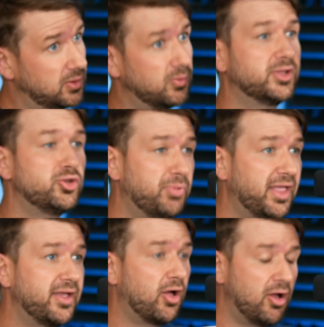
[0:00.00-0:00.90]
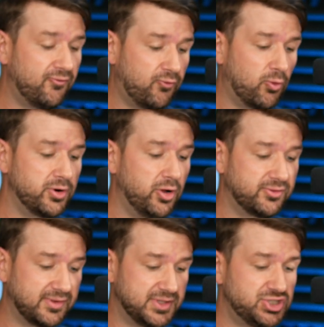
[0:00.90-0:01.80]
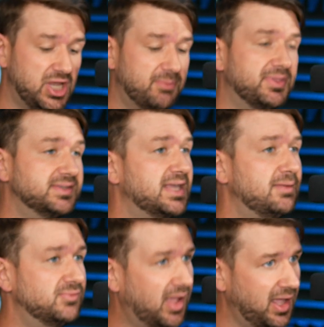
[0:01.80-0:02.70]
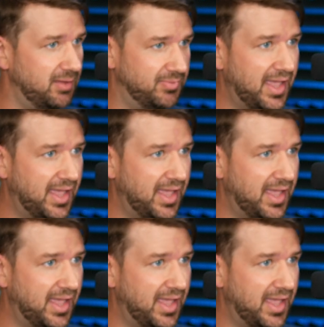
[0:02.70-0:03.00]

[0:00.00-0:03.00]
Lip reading: or you play all 4 notes of the shape at the same time.